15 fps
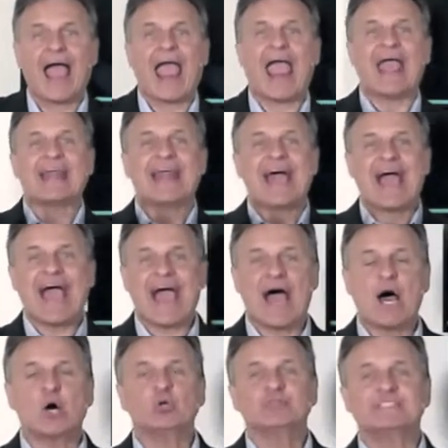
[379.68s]
And
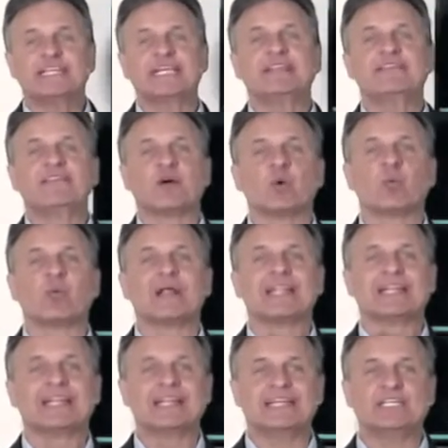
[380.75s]
how did the
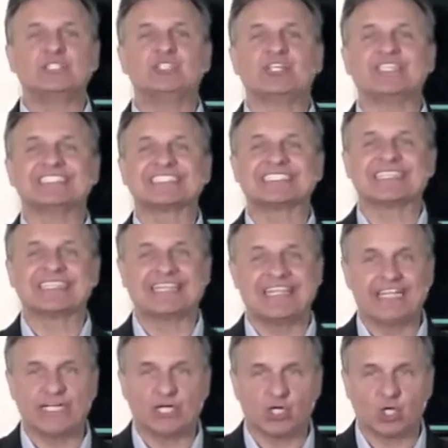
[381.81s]
religious
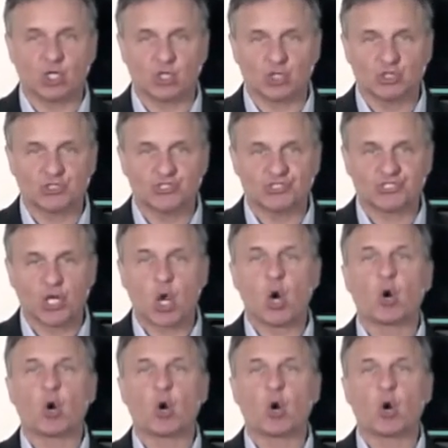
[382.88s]
leaders